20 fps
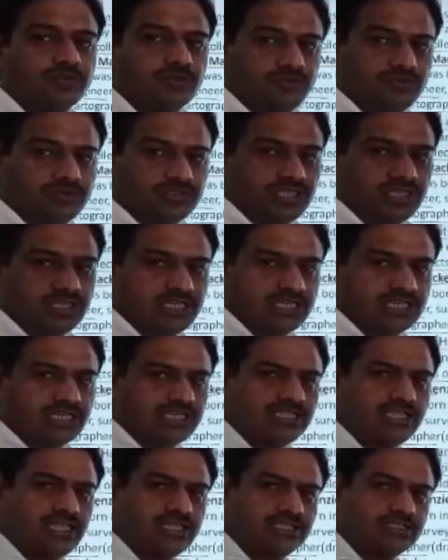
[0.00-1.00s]

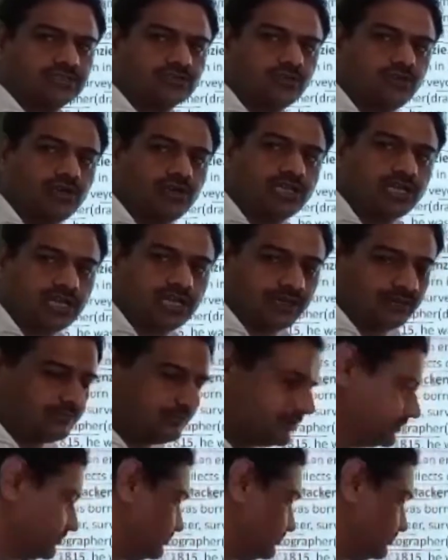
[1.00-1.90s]
Vijayanagara, that is called Hampi.